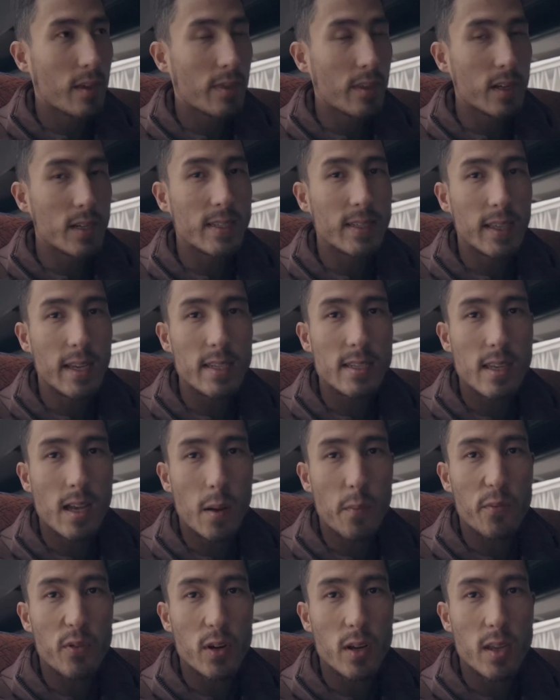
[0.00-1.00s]
There's less
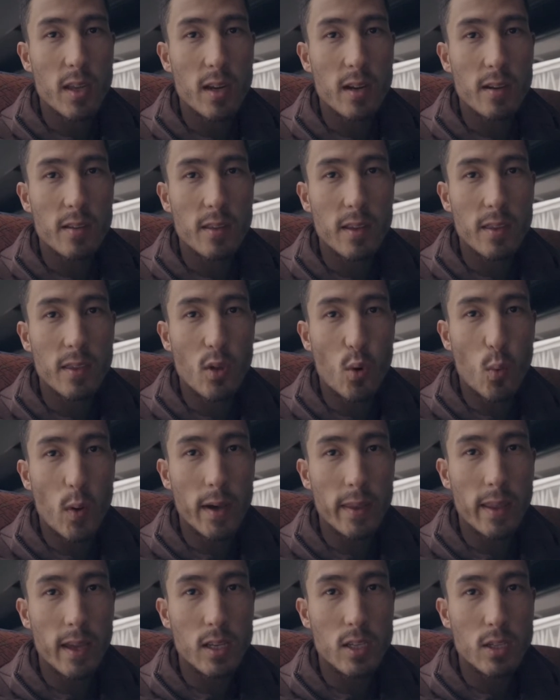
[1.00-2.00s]
comfort here than the
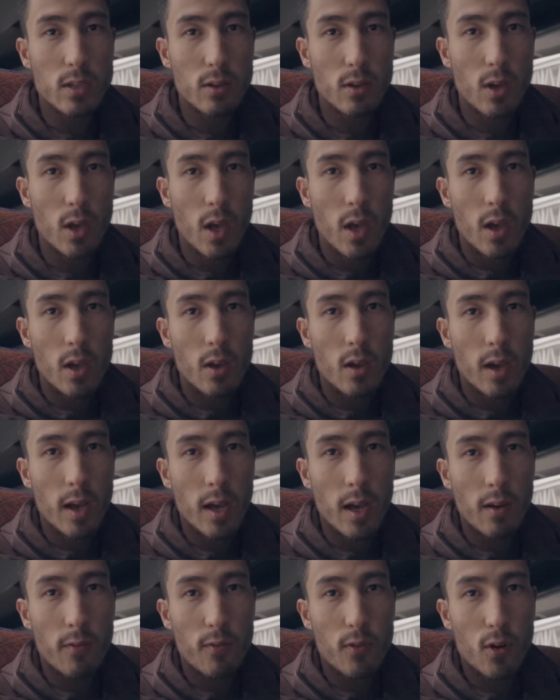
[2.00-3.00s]
one I took
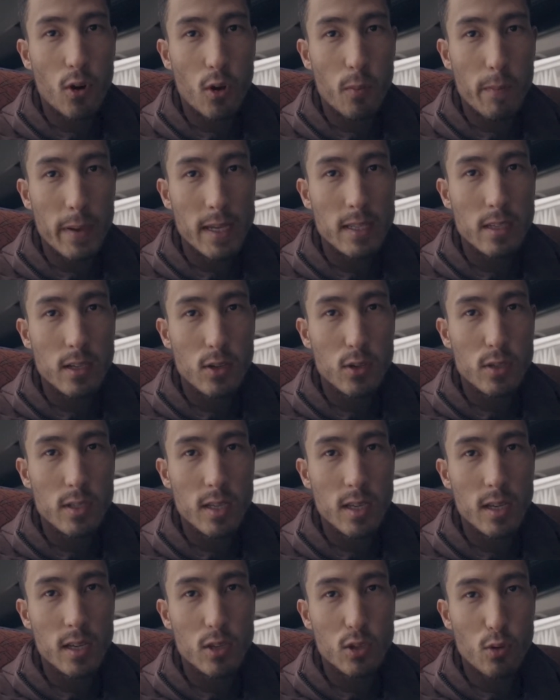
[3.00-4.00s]
uh, from Mexico
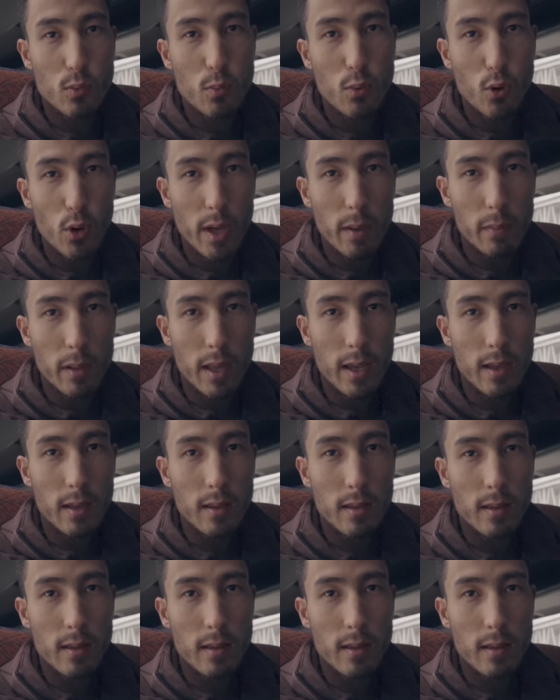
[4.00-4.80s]
City to Puebla